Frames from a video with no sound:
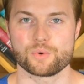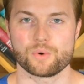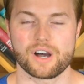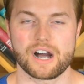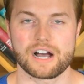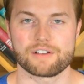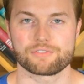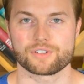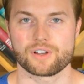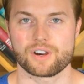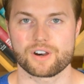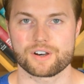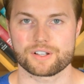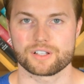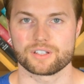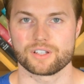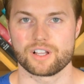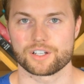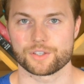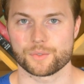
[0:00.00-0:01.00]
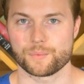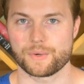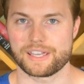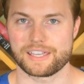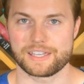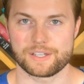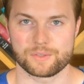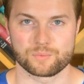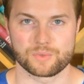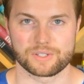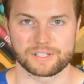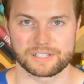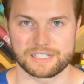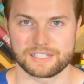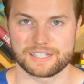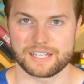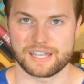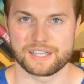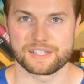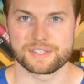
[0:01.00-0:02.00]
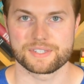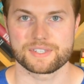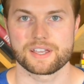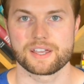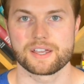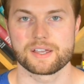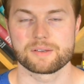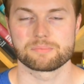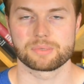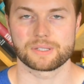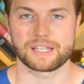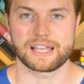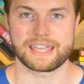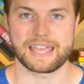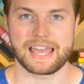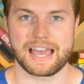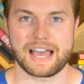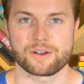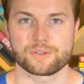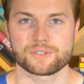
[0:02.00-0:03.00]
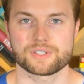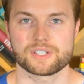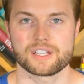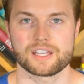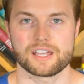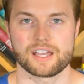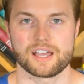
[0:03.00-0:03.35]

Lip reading: you off guard along the way. It really does play out